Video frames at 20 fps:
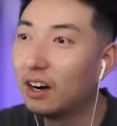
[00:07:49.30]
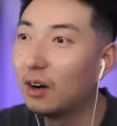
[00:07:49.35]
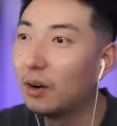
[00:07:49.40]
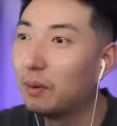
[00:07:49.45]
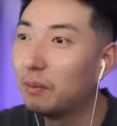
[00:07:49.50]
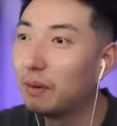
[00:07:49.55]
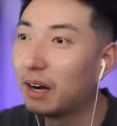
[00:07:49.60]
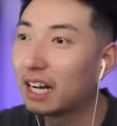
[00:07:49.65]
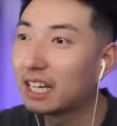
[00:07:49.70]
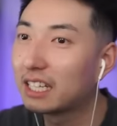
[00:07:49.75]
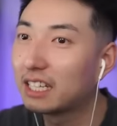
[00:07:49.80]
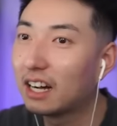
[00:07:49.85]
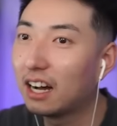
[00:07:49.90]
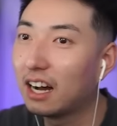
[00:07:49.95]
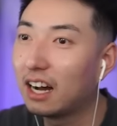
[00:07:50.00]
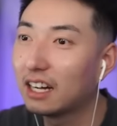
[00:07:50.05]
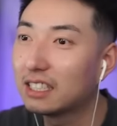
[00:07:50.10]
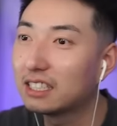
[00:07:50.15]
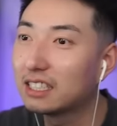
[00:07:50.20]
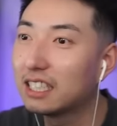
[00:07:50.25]
Oh my
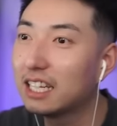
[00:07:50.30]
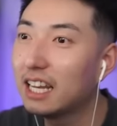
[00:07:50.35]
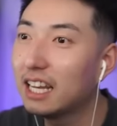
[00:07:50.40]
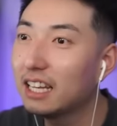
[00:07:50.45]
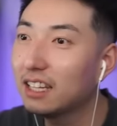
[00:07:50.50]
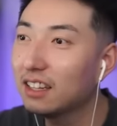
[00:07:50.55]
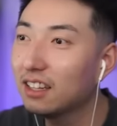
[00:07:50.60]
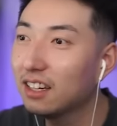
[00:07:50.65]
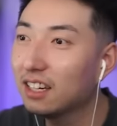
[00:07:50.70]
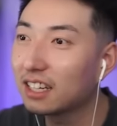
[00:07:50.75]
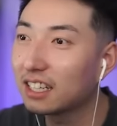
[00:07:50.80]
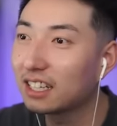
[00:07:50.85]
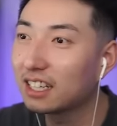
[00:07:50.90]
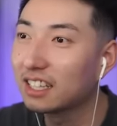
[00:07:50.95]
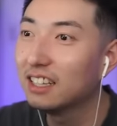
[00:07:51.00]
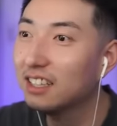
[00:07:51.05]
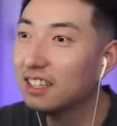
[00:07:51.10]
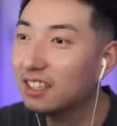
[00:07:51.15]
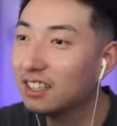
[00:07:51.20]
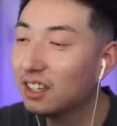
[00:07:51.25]
gosh. See, look,
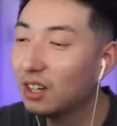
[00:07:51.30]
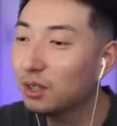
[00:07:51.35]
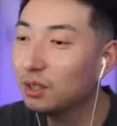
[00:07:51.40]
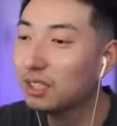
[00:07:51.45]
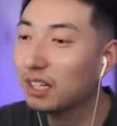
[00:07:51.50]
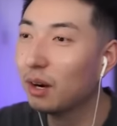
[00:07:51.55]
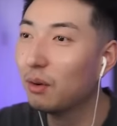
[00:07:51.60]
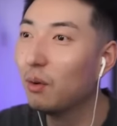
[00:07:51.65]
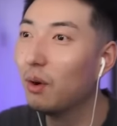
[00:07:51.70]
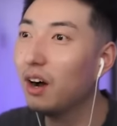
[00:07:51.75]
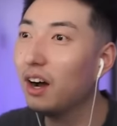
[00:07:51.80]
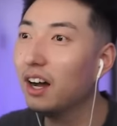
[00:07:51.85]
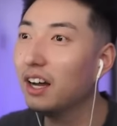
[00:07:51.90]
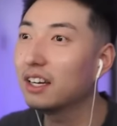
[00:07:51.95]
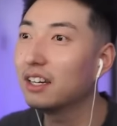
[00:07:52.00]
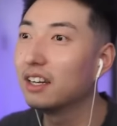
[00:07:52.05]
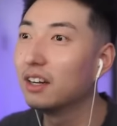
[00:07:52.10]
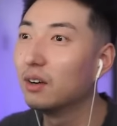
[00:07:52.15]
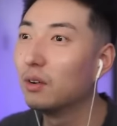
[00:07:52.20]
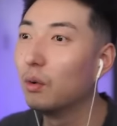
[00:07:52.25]
coach, I
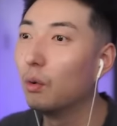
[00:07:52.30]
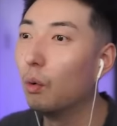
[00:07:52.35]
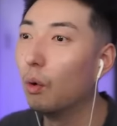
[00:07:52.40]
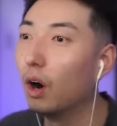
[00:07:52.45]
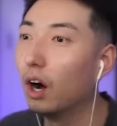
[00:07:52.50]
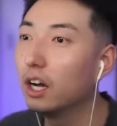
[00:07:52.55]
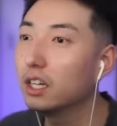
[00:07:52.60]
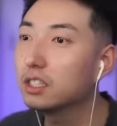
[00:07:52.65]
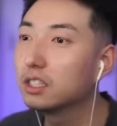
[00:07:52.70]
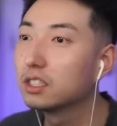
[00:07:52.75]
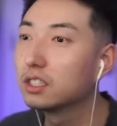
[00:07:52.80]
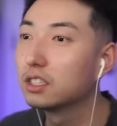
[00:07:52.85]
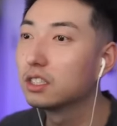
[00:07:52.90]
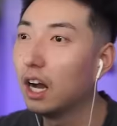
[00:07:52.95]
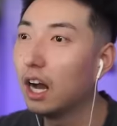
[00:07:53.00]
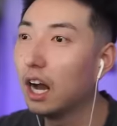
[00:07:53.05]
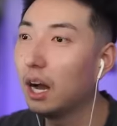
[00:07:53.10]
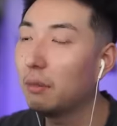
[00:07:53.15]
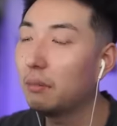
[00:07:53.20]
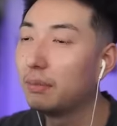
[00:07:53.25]
won. What
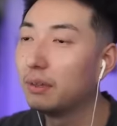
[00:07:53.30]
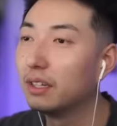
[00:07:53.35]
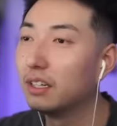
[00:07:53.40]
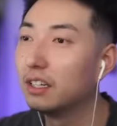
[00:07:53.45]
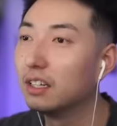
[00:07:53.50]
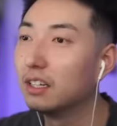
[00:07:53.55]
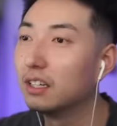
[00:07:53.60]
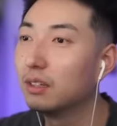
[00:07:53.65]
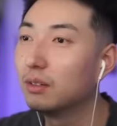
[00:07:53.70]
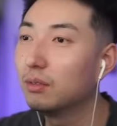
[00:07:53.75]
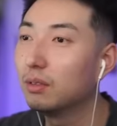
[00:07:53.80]
happened?